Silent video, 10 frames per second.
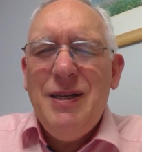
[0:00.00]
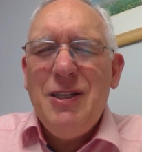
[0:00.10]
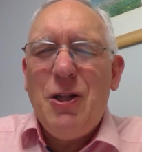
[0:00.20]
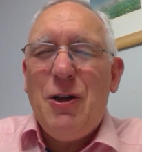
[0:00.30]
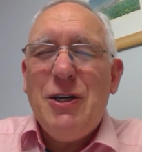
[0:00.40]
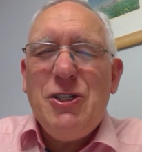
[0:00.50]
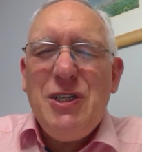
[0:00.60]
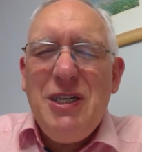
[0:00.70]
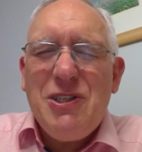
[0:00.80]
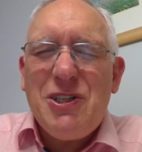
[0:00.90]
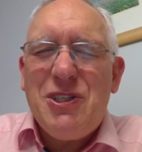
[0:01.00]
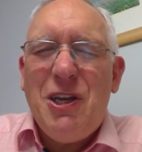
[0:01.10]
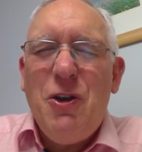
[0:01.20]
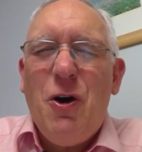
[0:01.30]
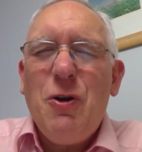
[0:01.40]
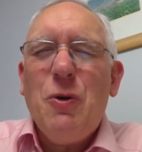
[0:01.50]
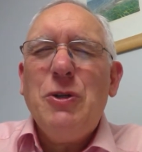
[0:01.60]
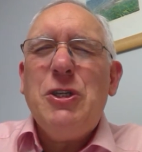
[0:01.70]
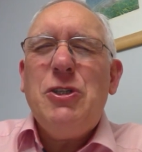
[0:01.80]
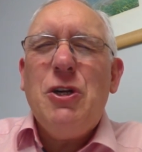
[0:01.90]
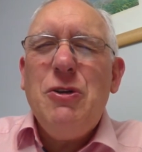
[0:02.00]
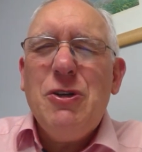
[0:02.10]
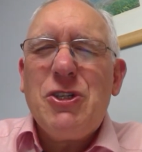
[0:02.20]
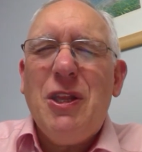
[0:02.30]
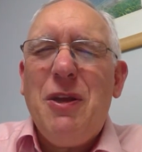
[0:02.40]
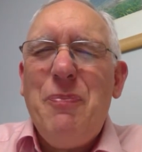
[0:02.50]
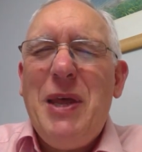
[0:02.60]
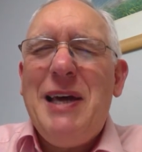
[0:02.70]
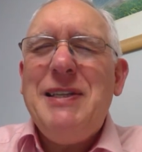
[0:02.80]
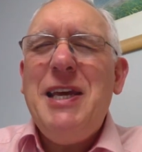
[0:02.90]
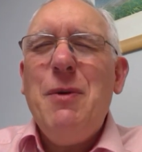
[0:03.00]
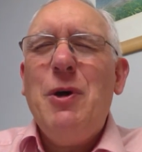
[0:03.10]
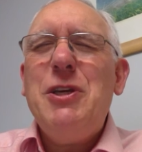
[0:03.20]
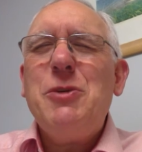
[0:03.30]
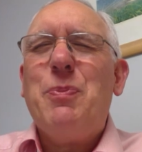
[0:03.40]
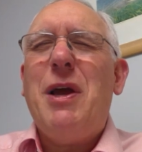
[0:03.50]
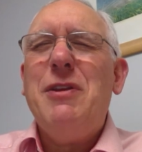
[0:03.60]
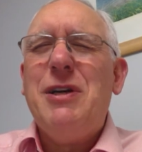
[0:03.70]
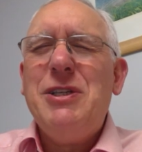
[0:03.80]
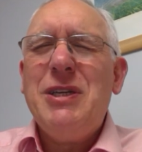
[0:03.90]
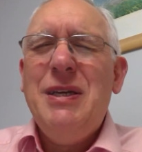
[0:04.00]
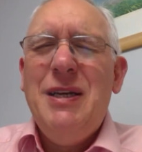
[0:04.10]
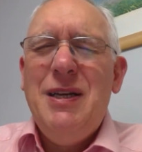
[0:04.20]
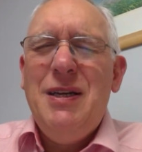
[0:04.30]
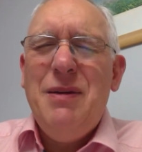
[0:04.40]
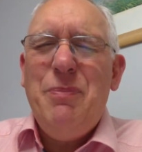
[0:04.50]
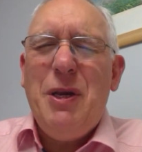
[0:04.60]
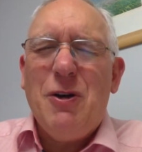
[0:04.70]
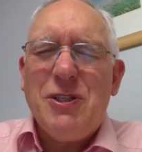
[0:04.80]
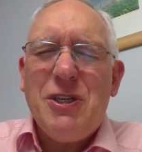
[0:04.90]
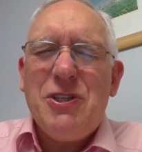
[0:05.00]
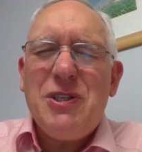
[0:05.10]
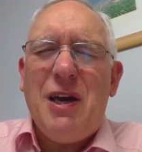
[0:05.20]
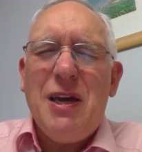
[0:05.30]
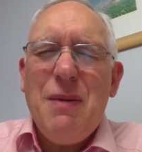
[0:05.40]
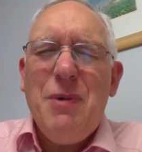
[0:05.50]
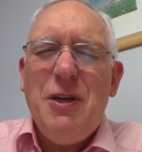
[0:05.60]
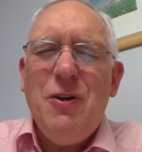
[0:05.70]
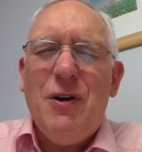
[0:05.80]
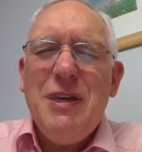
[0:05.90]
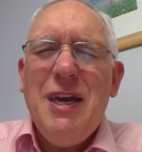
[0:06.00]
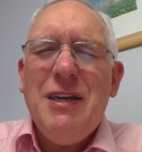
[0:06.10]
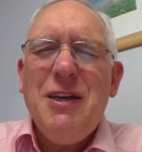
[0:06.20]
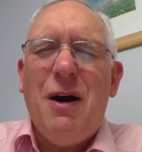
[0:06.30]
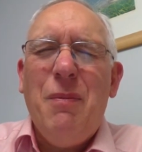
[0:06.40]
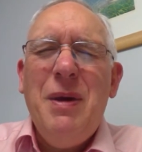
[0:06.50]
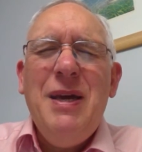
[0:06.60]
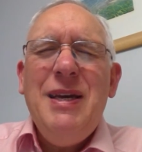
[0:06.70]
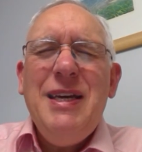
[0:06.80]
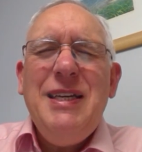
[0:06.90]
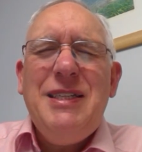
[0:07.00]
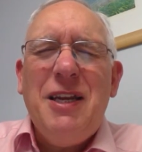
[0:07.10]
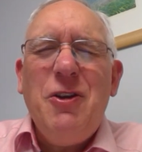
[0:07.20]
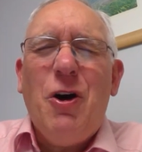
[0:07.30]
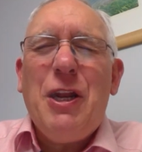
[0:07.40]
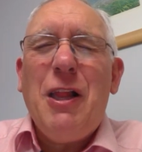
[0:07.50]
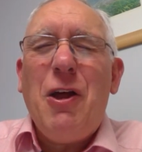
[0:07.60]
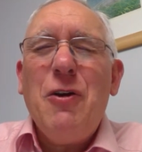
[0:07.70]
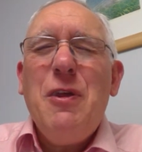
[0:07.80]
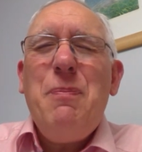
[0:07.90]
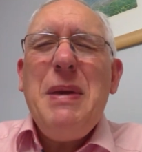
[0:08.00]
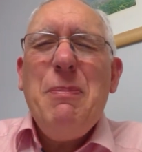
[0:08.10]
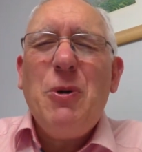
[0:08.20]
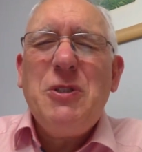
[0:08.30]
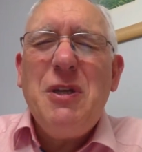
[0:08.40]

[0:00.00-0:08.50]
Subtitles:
The Lord Jesus did not go to Jerusalem that day with his brothers because his time had not yet come. He did not allow the people